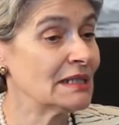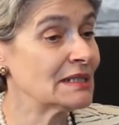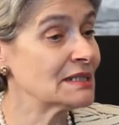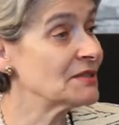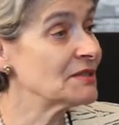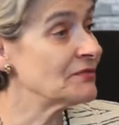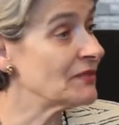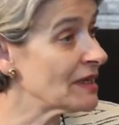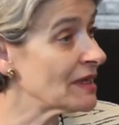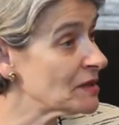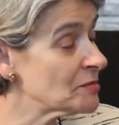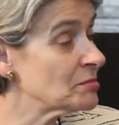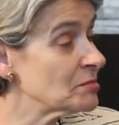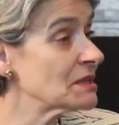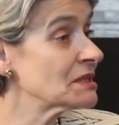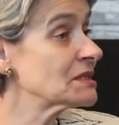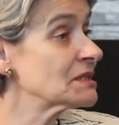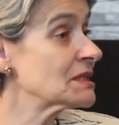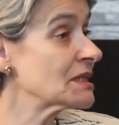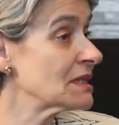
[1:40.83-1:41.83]

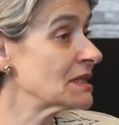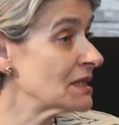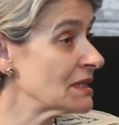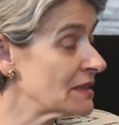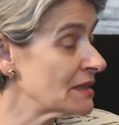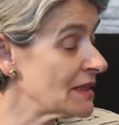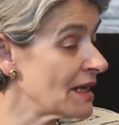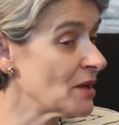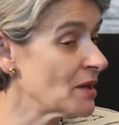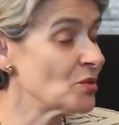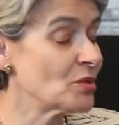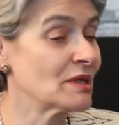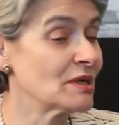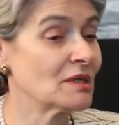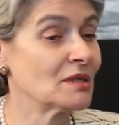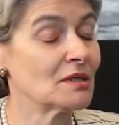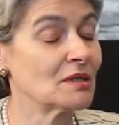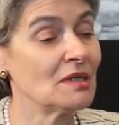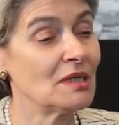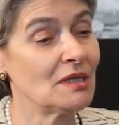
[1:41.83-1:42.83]
Development.
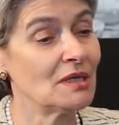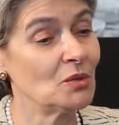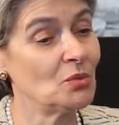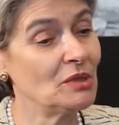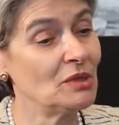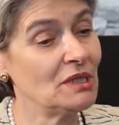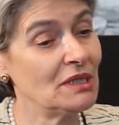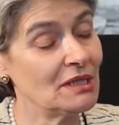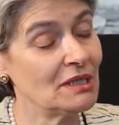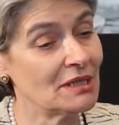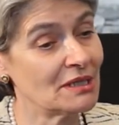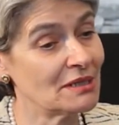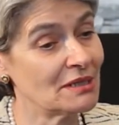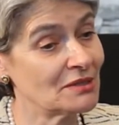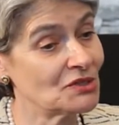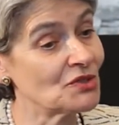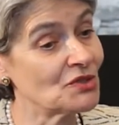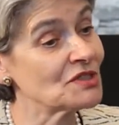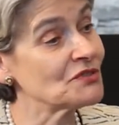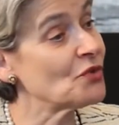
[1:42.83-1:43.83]
Now we
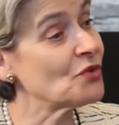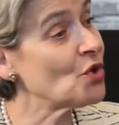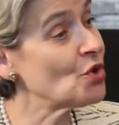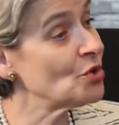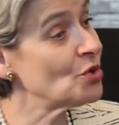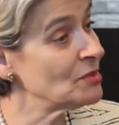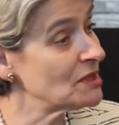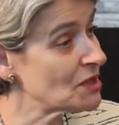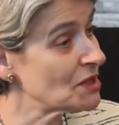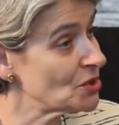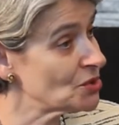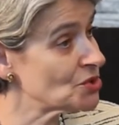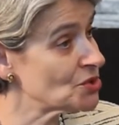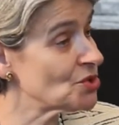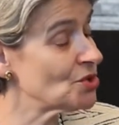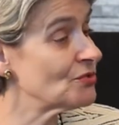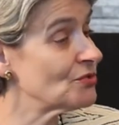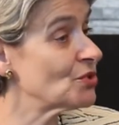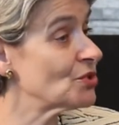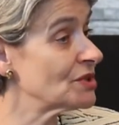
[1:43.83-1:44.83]
transform it
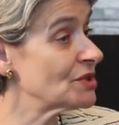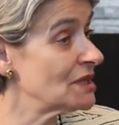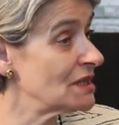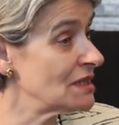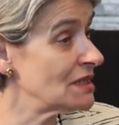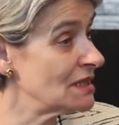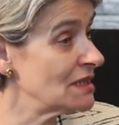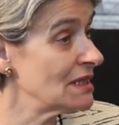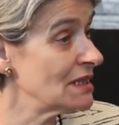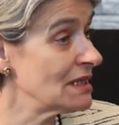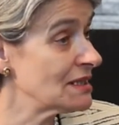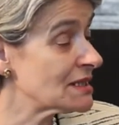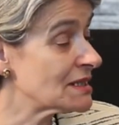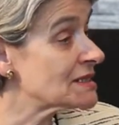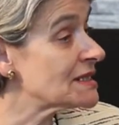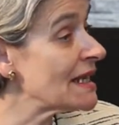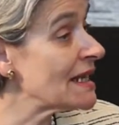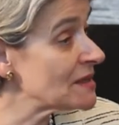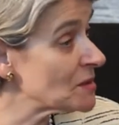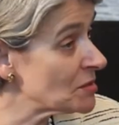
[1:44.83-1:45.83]
also for the
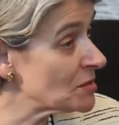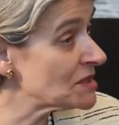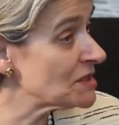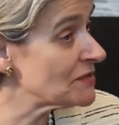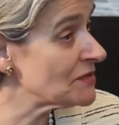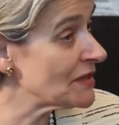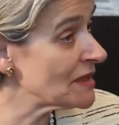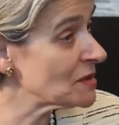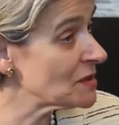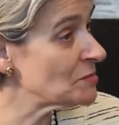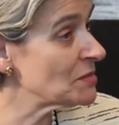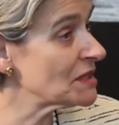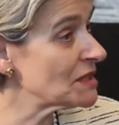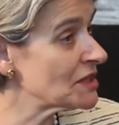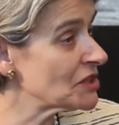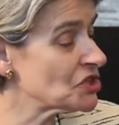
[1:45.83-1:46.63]
Sustainable Development